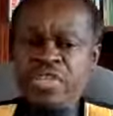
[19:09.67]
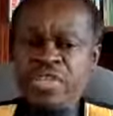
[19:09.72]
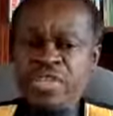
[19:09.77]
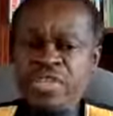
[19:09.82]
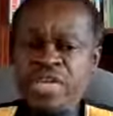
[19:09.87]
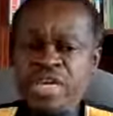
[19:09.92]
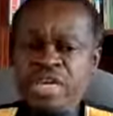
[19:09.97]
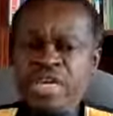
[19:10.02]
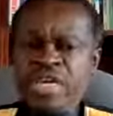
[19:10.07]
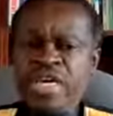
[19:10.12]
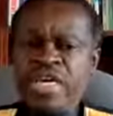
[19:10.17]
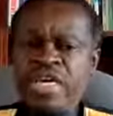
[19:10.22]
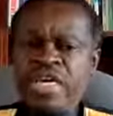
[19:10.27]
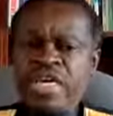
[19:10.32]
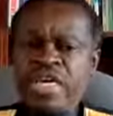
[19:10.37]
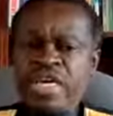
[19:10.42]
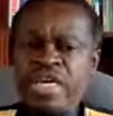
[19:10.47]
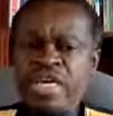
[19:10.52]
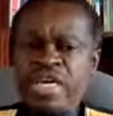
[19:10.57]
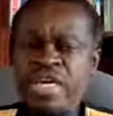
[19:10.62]
the
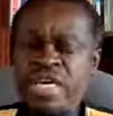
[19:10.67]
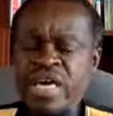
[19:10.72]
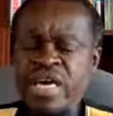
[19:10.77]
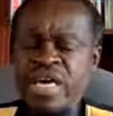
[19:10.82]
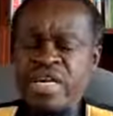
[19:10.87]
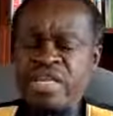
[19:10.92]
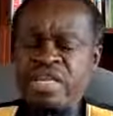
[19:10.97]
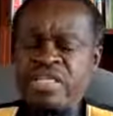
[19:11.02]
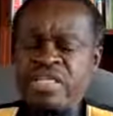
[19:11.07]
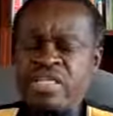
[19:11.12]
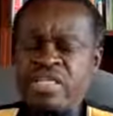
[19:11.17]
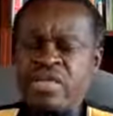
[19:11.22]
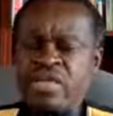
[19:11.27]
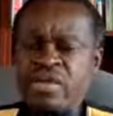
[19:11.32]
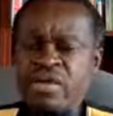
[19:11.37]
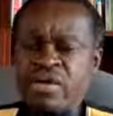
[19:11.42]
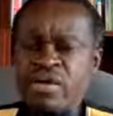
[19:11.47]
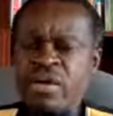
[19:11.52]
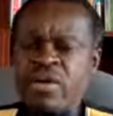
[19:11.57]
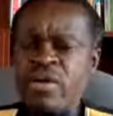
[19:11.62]

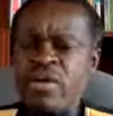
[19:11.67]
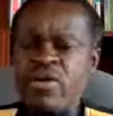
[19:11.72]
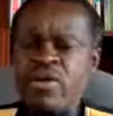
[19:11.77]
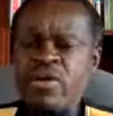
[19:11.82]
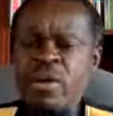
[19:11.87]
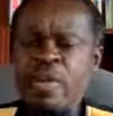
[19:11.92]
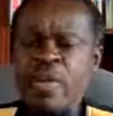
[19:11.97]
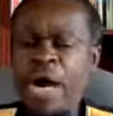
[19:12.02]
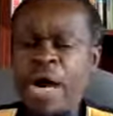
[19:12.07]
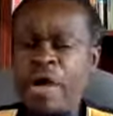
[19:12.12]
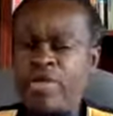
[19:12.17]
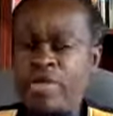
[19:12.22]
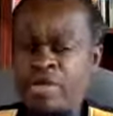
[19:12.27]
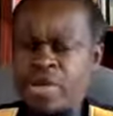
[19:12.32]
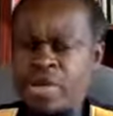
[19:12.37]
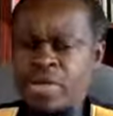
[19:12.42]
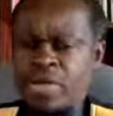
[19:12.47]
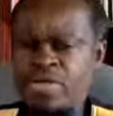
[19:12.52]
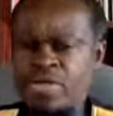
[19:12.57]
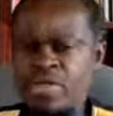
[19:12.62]
inherited colonial
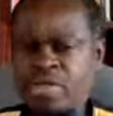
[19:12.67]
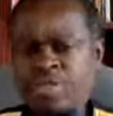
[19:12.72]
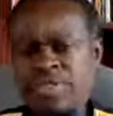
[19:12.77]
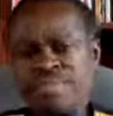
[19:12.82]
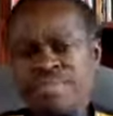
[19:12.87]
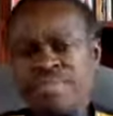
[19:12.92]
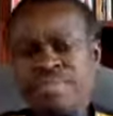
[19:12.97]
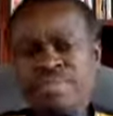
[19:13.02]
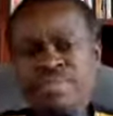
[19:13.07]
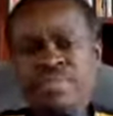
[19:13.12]
boundaries?